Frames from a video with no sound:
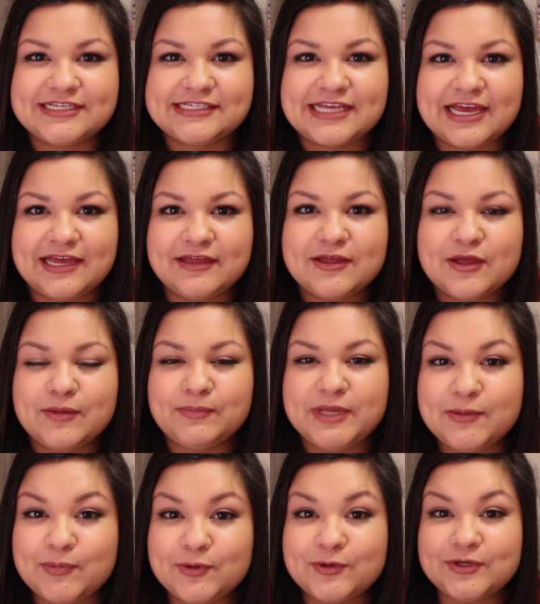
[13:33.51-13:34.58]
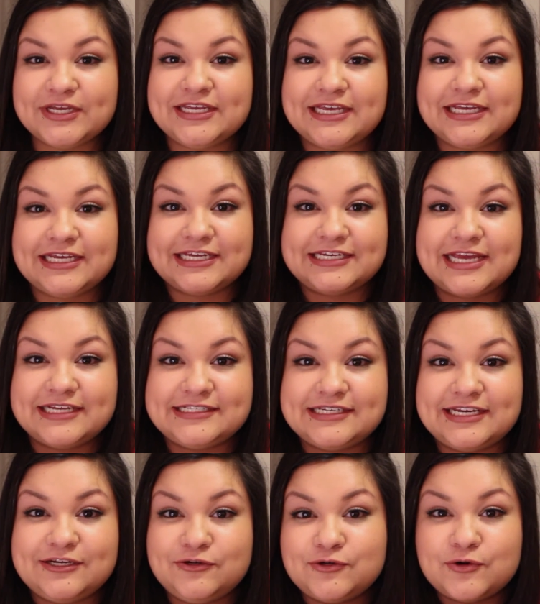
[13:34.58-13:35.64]
is that people can get
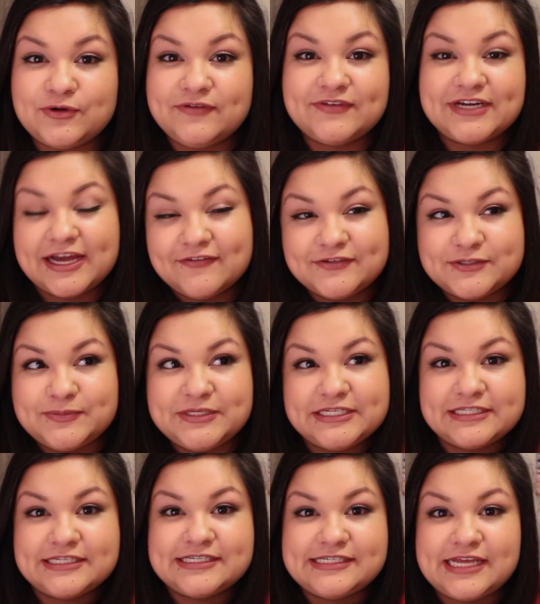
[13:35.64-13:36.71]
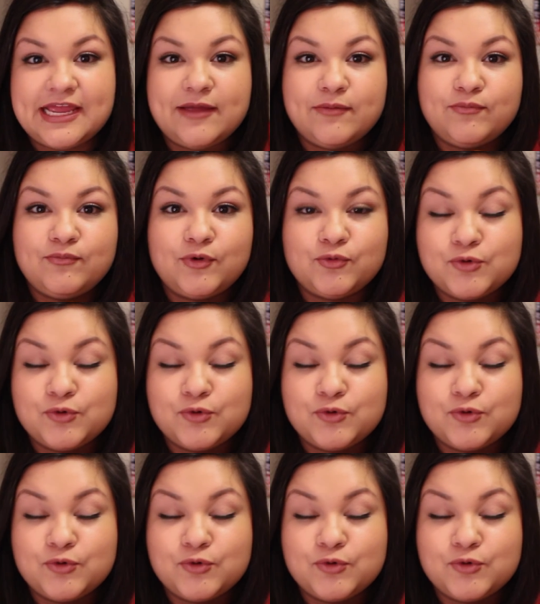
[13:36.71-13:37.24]
connected and you don't even have to be in the same